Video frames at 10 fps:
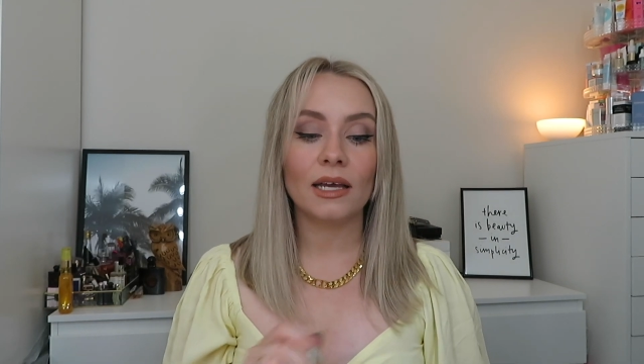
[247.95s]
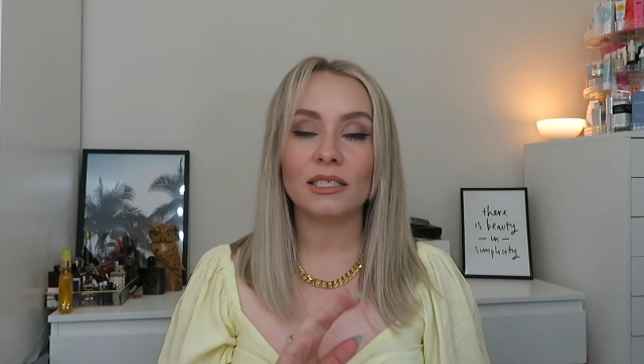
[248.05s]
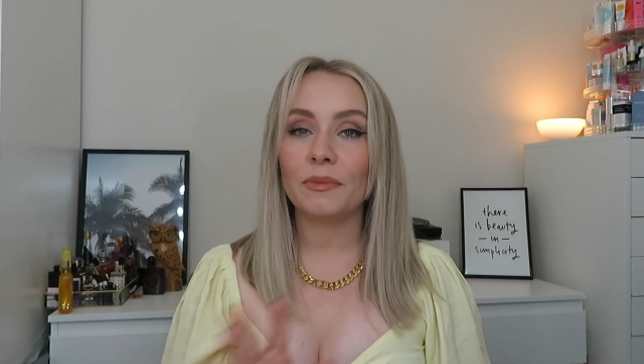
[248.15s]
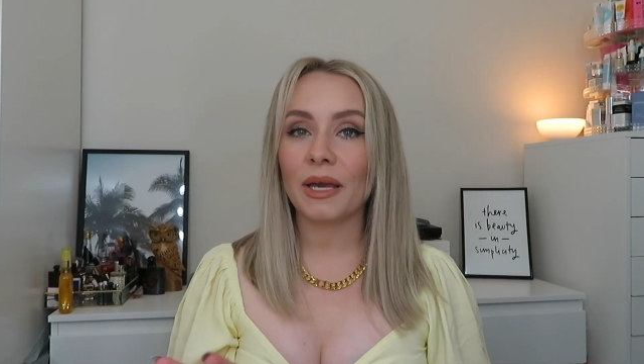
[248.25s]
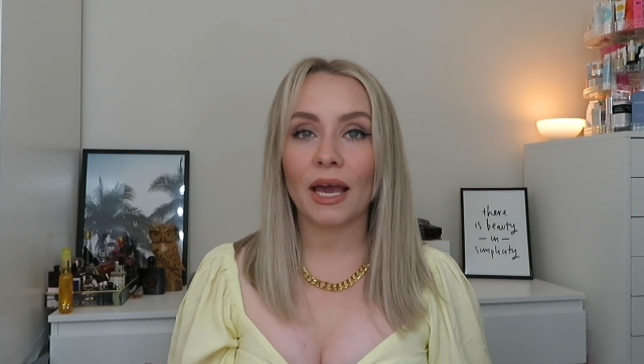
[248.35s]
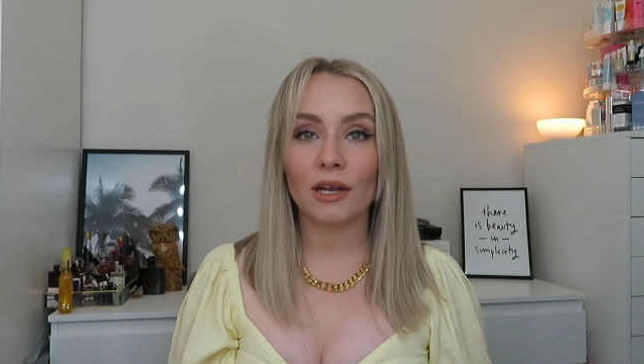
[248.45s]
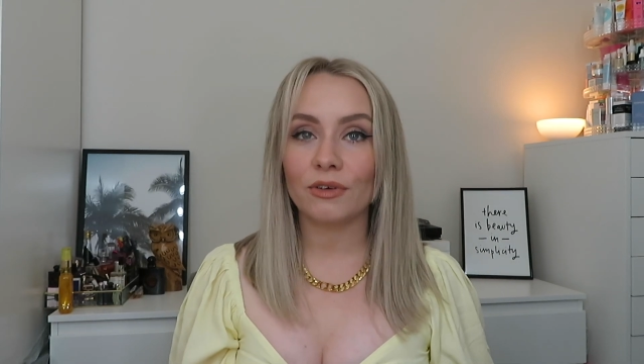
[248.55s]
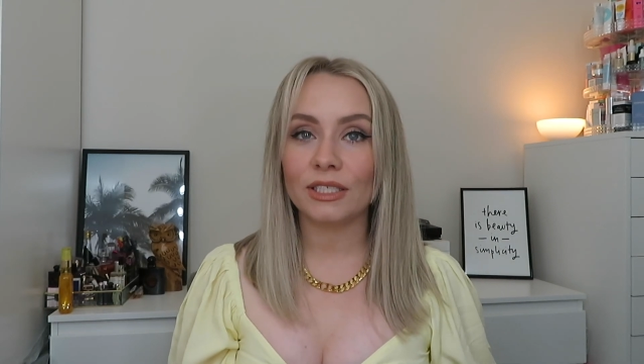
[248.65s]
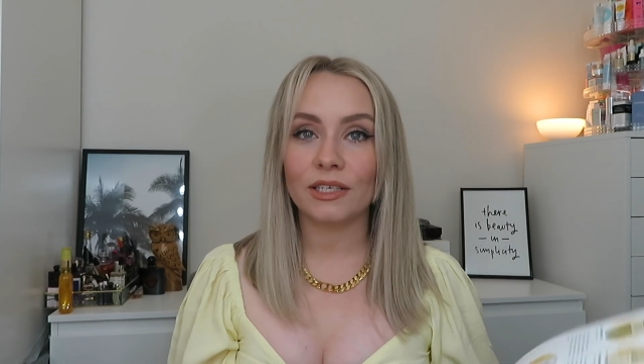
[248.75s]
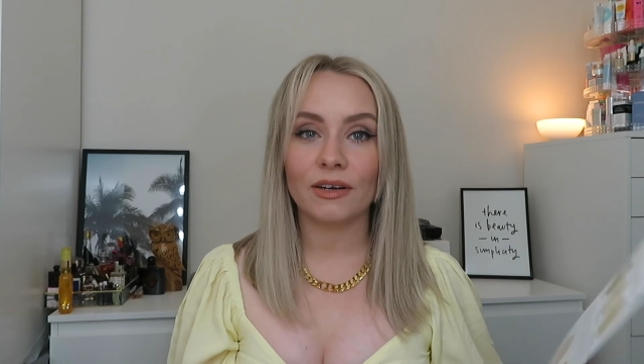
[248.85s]
Didn't make hair
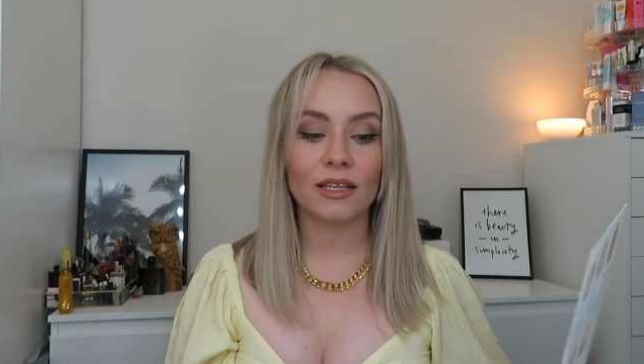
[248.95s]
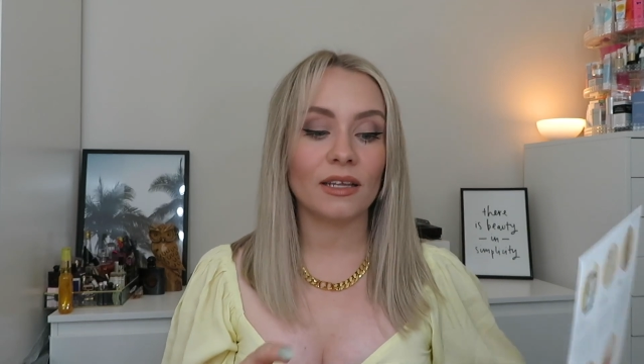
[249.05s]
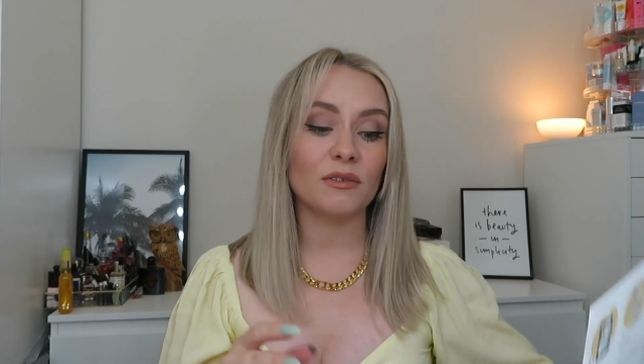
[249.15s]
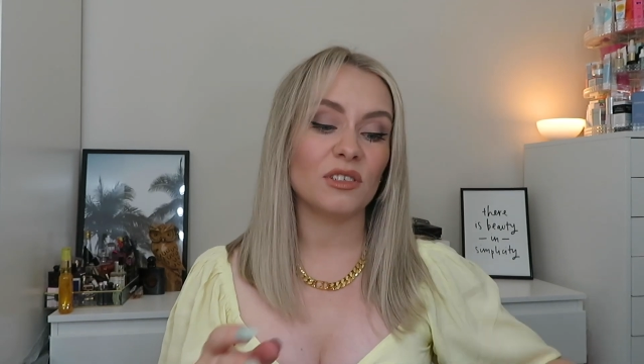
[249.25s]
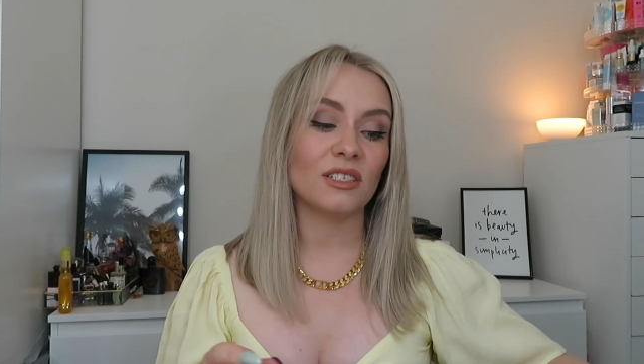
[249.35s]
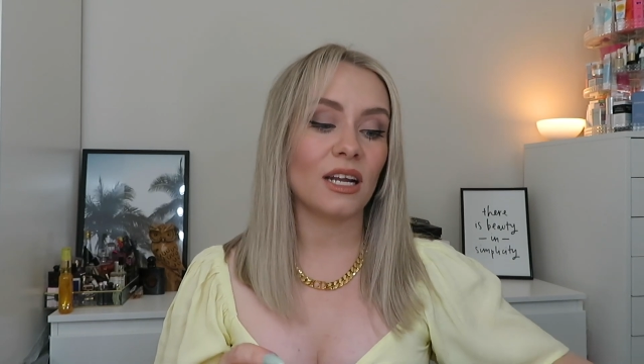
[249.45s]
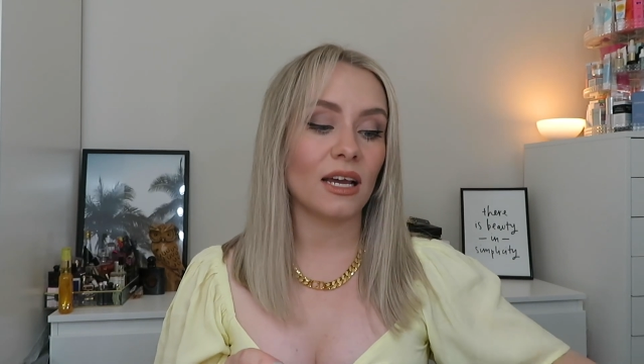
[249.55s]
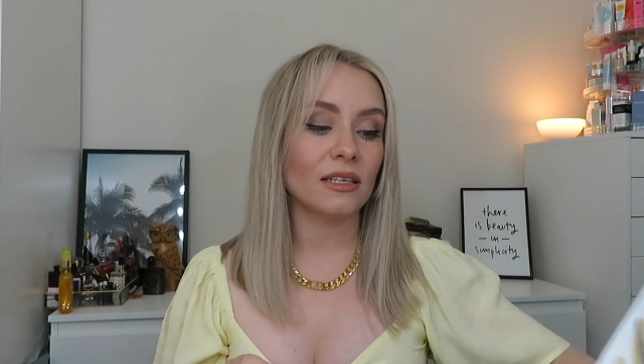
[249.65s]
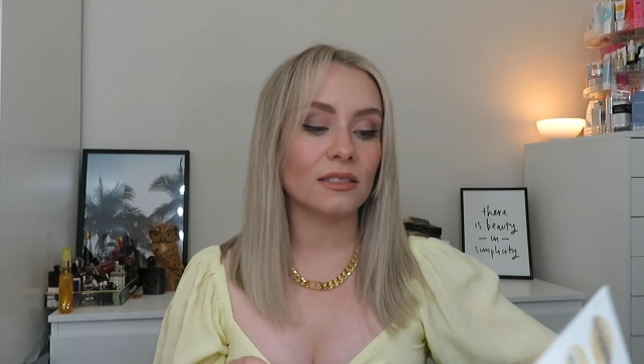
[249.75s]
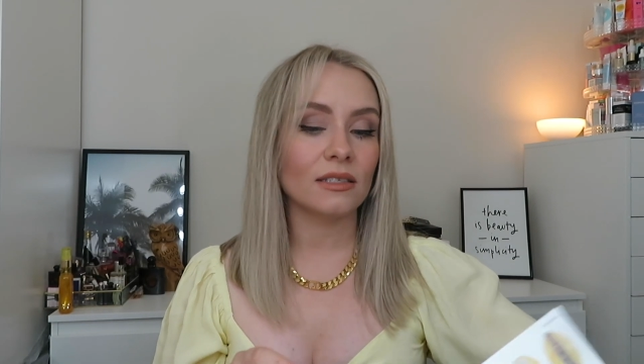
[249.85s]
greasy or anything, it was just a
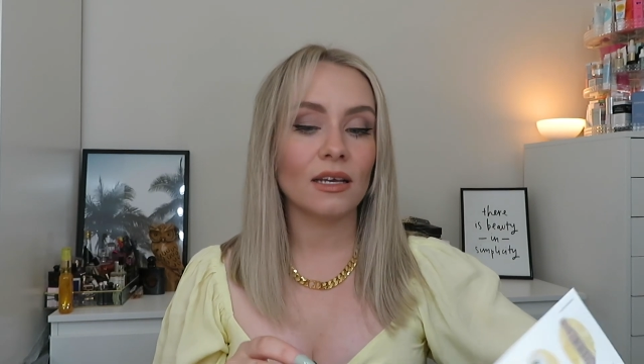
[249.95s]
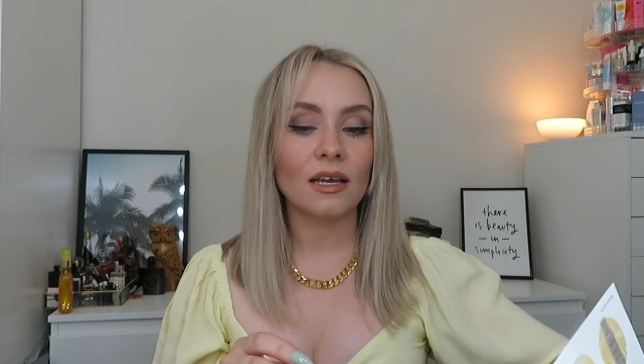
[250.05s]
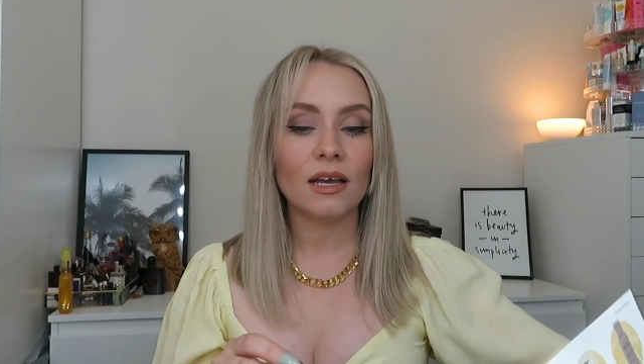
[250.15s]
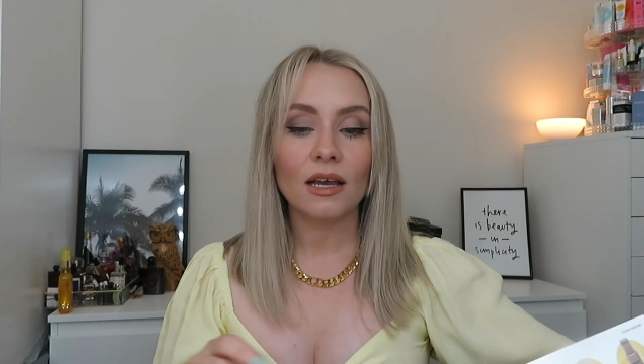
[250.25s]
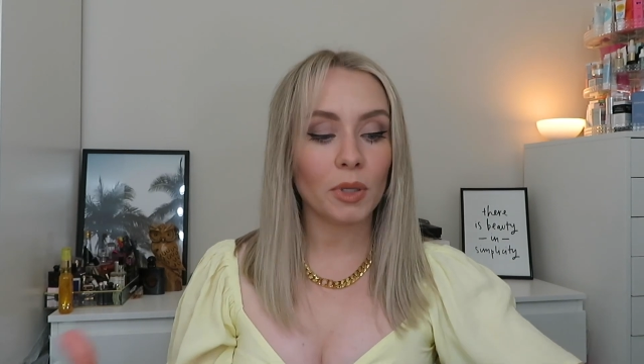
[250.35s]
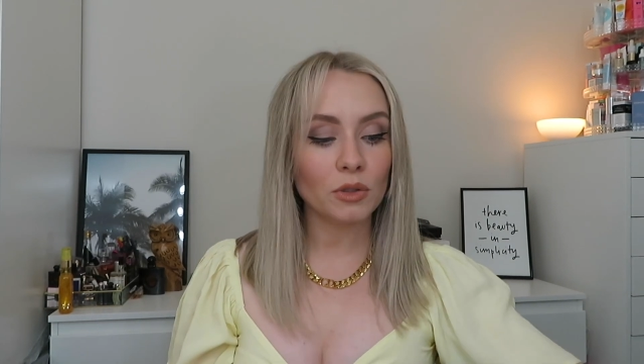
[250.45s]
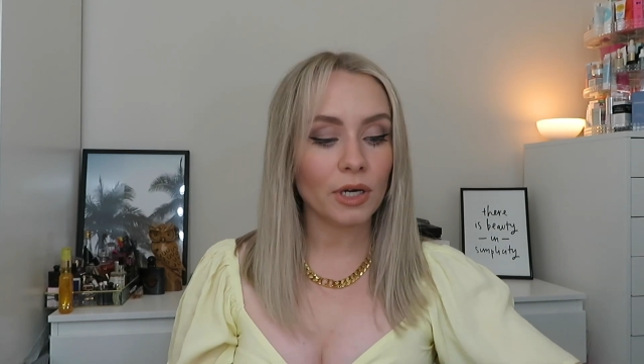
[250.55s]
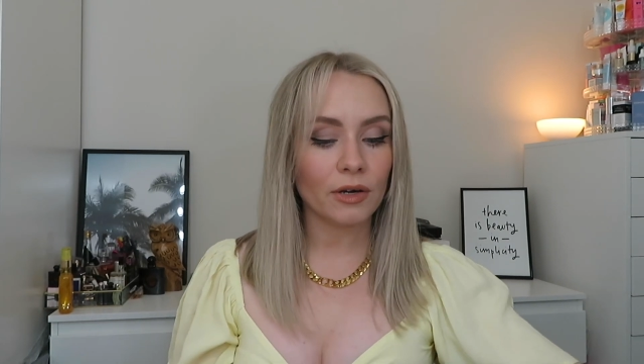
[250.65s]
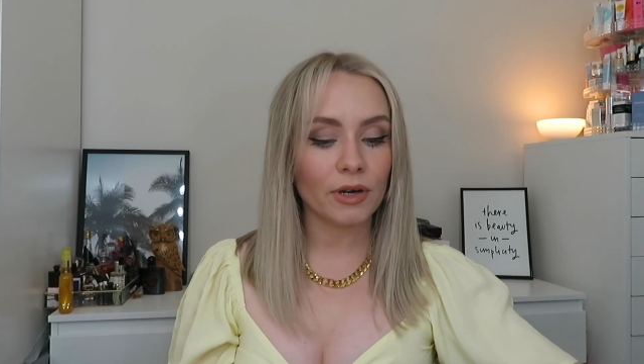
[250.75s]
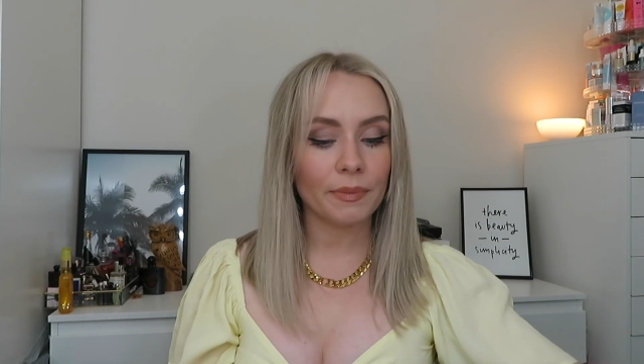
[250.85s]
nice blow
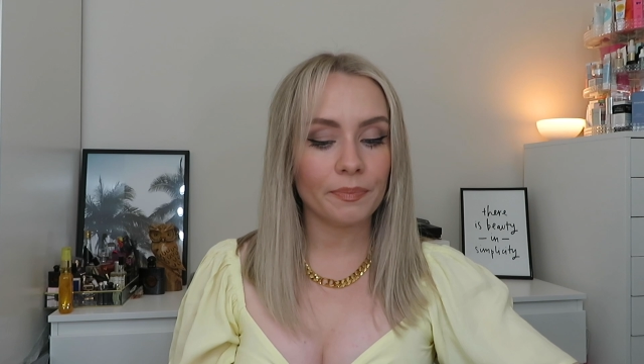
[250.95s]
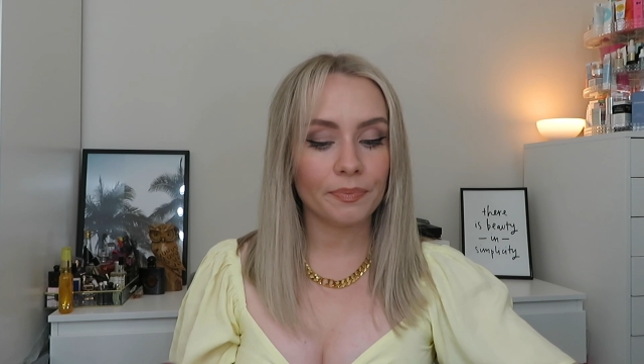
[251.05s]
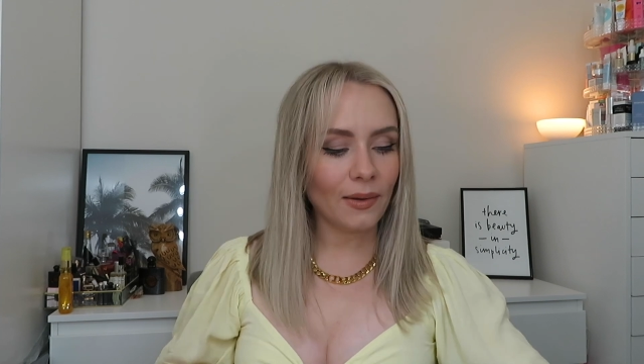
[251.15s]
dry cream.